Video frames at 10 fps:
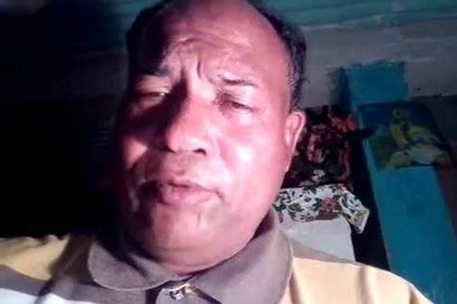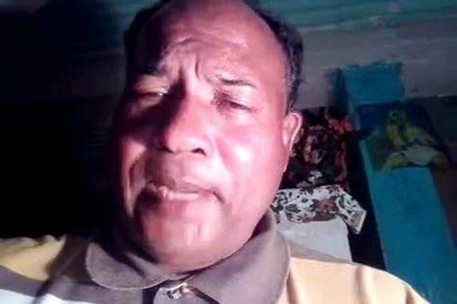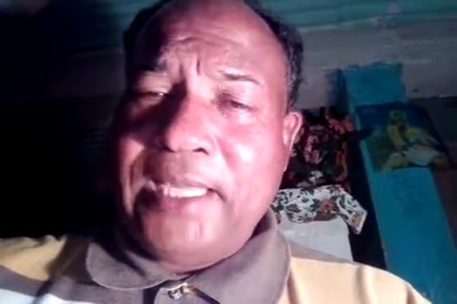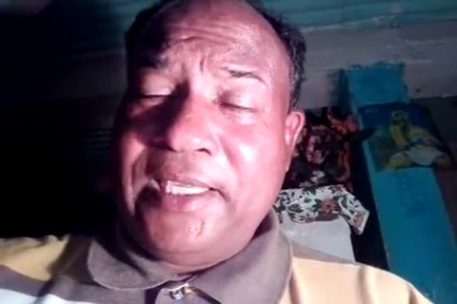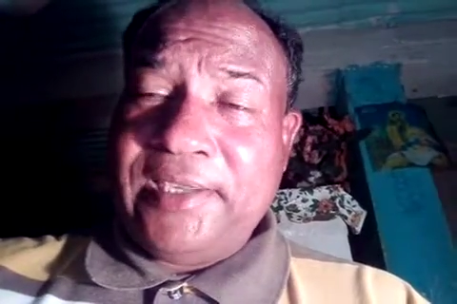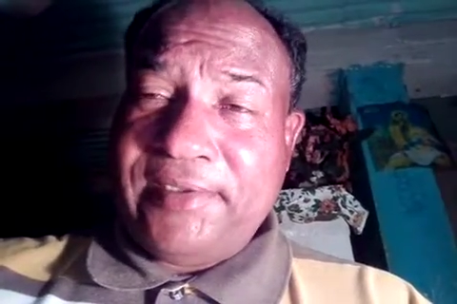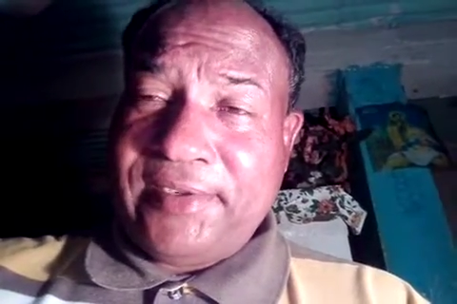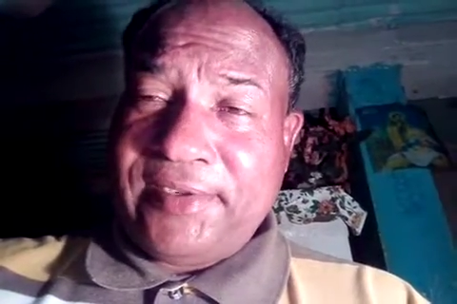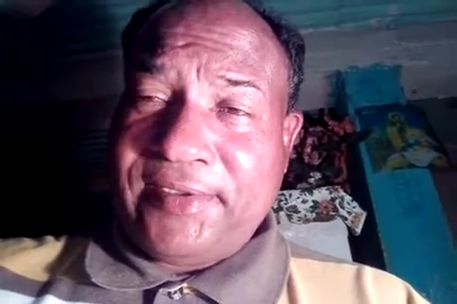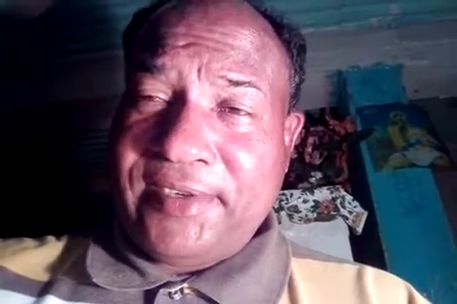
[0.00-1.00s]
my dear
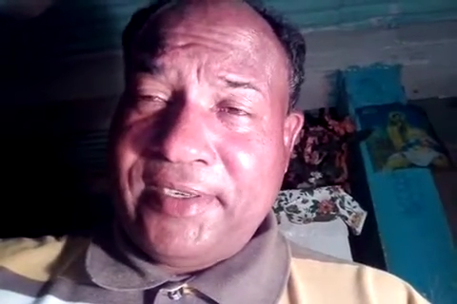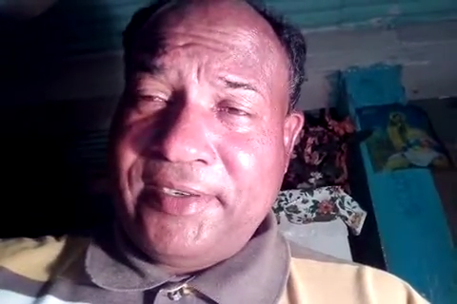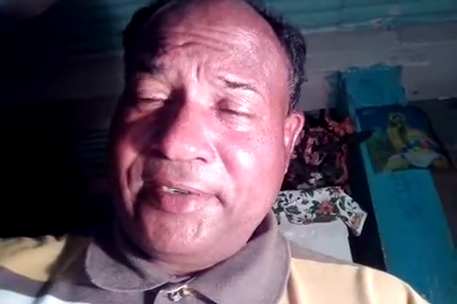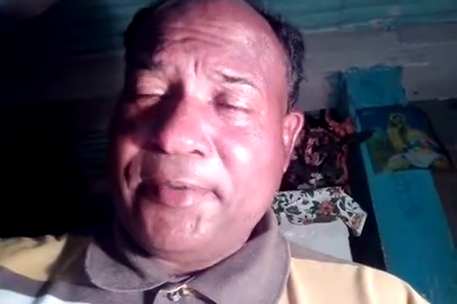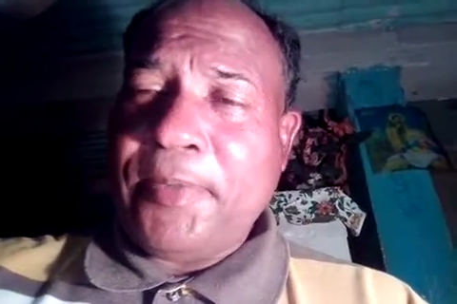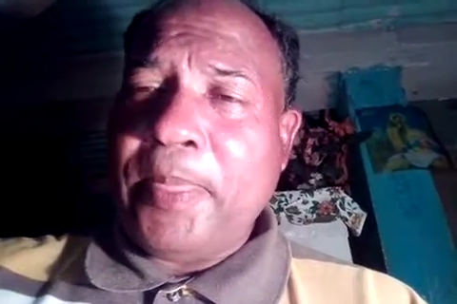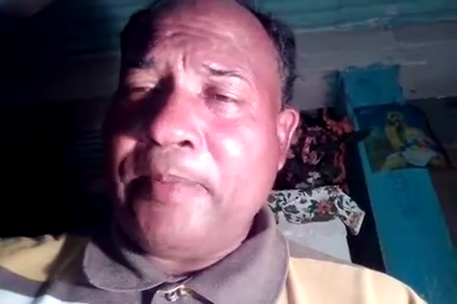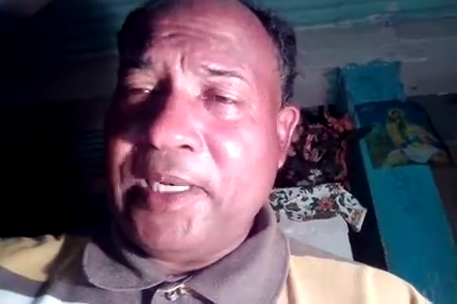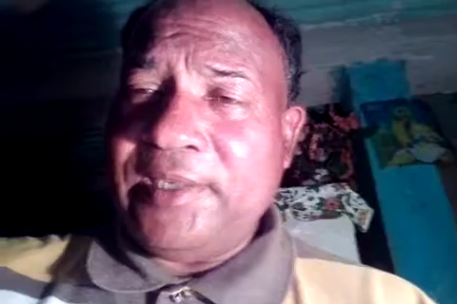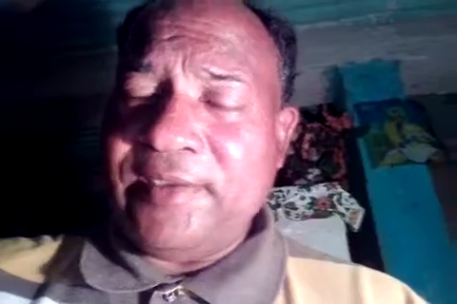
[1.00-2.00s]
sister,
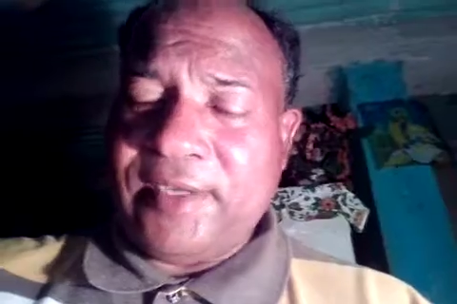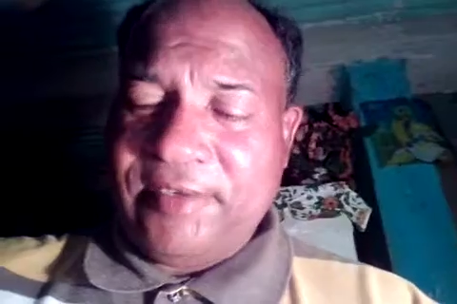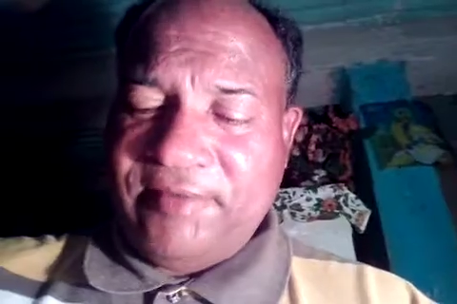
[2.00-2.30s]
Melissa,